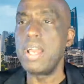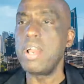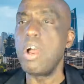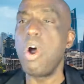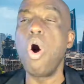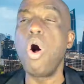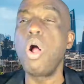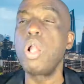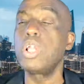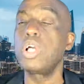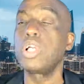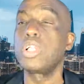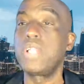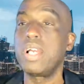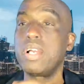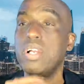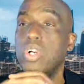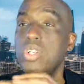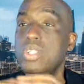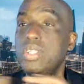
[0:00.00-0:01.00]
all the
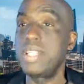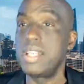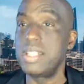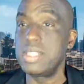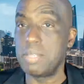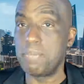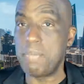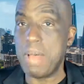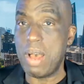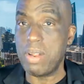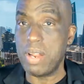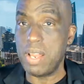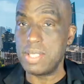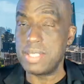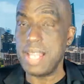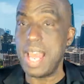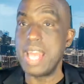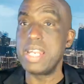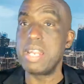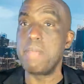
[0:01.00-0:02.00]
good things about
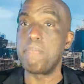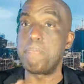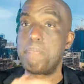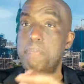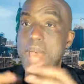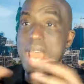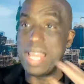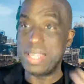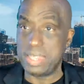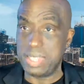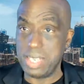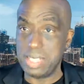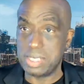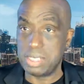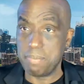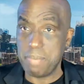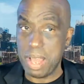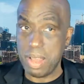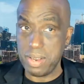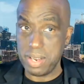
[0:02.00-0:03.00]
us and the bad things
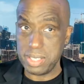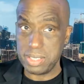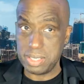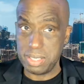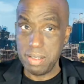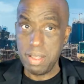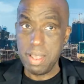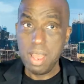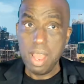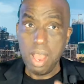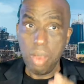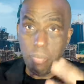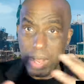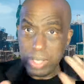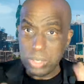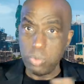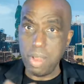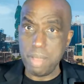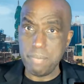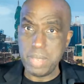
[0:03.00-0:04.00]
about us.
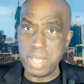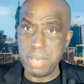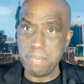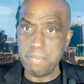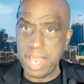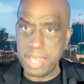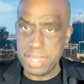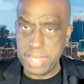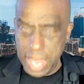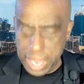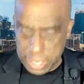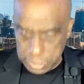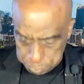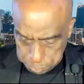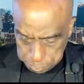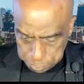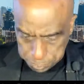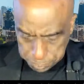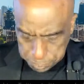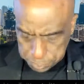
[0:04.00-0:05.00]
What do I mean by that?
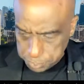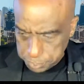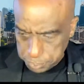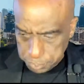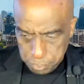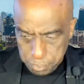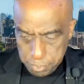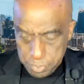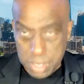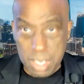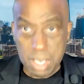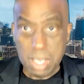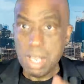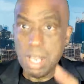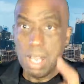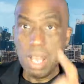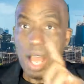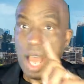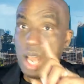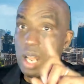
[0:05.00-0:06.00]

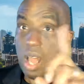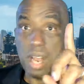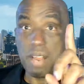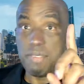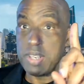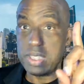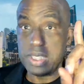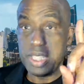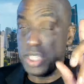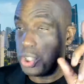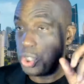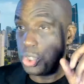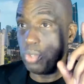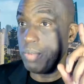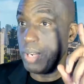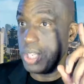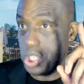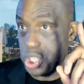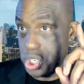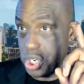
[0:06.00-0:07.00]
A lot of us eat too
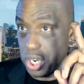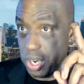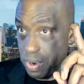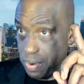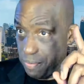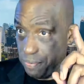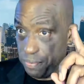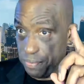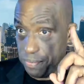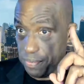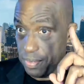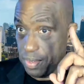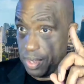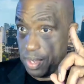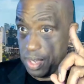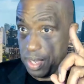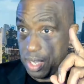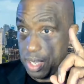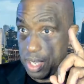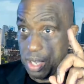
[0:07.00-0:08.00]
much sugar.
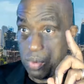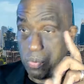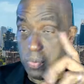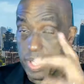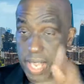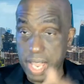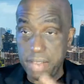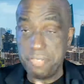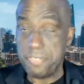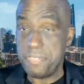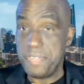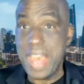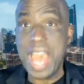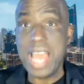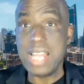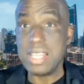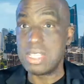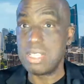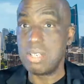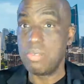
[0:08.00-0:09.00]
We get
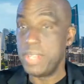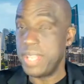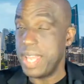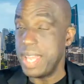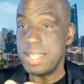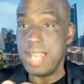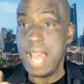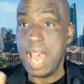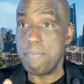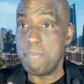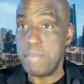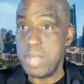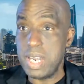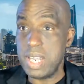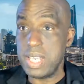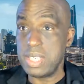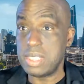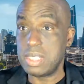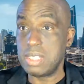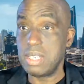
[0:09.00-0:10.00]
fat, we get
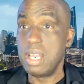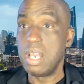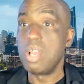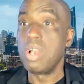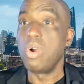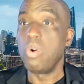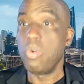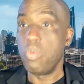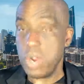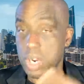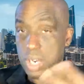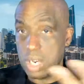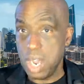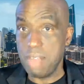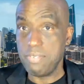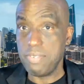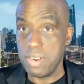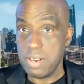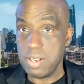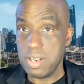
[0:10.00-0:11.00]
diabetes, we're
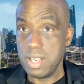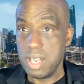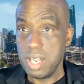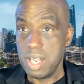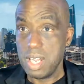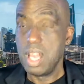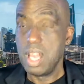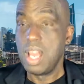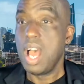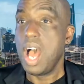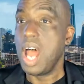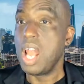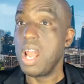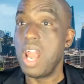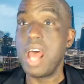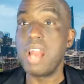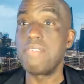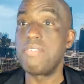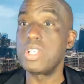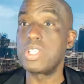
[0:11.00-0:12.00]
covered. A
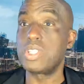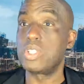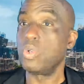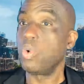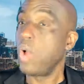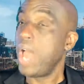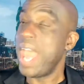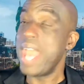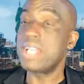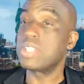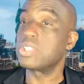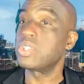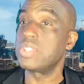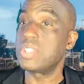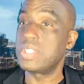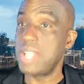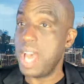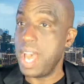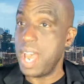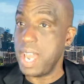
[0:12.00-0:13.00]
lot of us
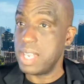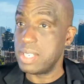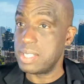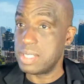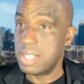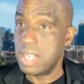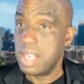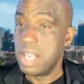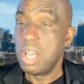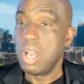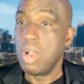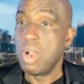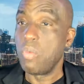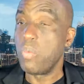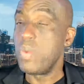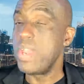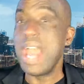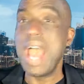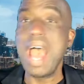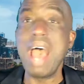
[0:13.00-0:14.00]
exercise.
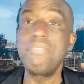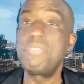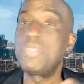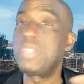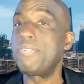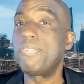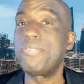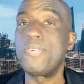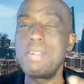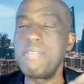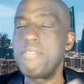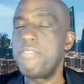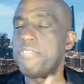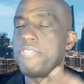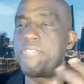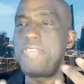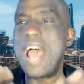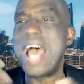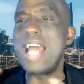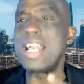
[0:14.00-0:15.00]
We have different
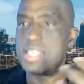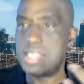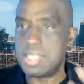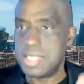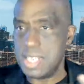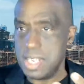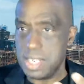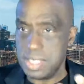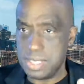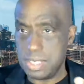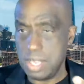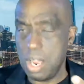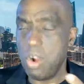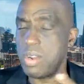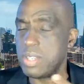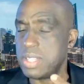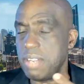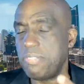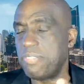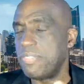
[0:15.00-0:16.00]
fallacies
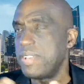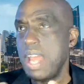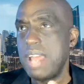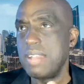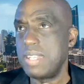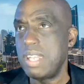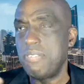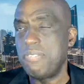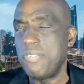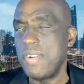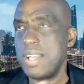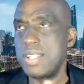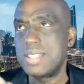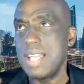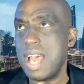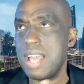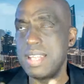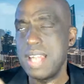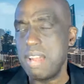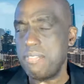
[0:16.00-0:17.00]
or different
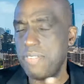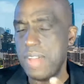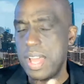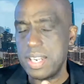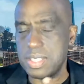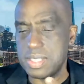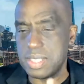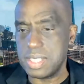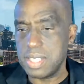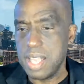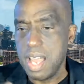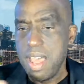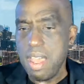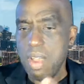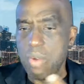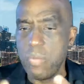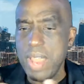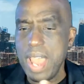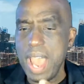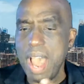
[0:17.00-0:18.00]
not fallacies.
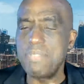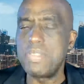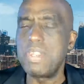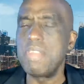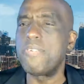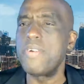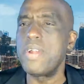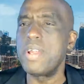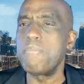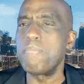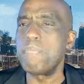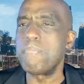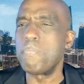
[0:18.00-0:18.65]
We have different